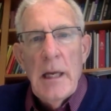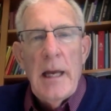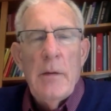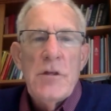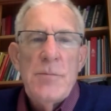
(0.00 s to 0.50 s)

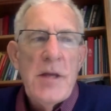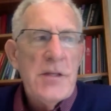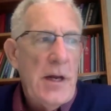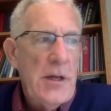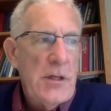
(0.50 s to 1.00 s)
And it was
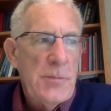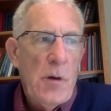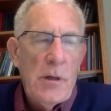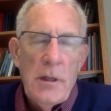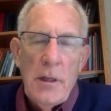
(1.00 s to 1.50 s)
based on his
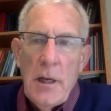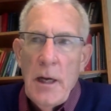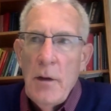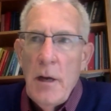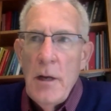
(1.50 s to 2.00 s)
book,
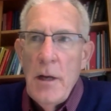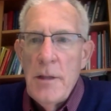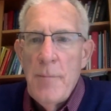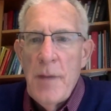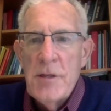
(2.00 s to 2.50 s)

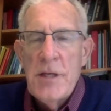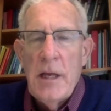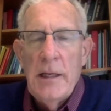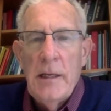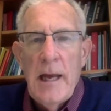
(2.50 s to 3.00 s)
the
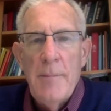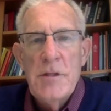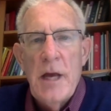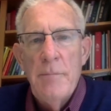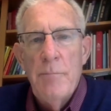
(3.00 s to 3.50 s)
best-selling
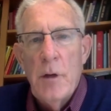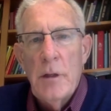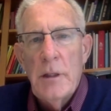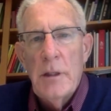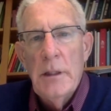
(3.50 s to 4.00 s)
Amazon book,